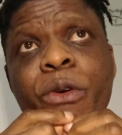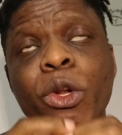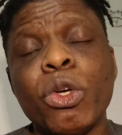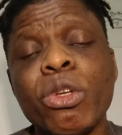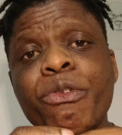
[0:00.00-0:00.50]

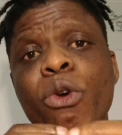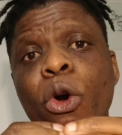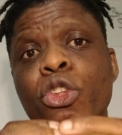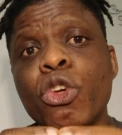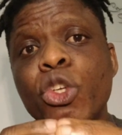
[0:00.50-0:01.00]
for those of
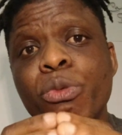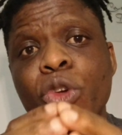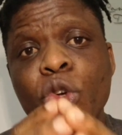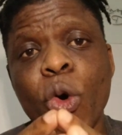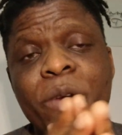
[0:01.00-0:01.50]
you on YouTube,
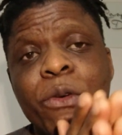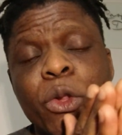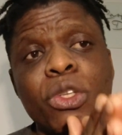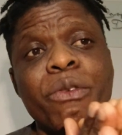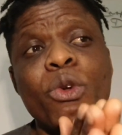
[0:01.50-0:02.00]
you know, and
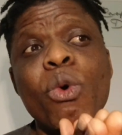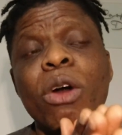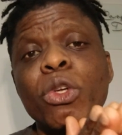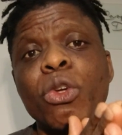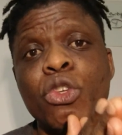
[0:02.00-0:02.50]
for those of you
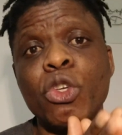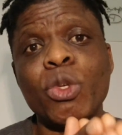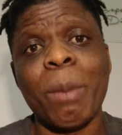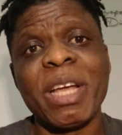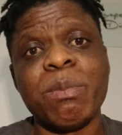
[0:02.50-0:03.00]
who are not on
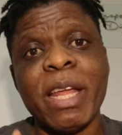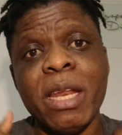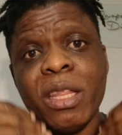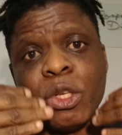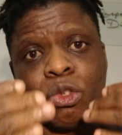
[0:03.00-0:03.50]
YouTube, I'm
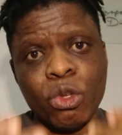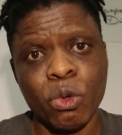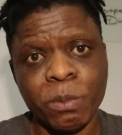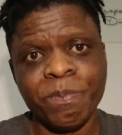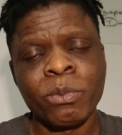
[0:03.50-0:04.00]
explaining this to
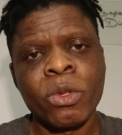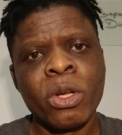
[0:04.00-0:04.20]
you.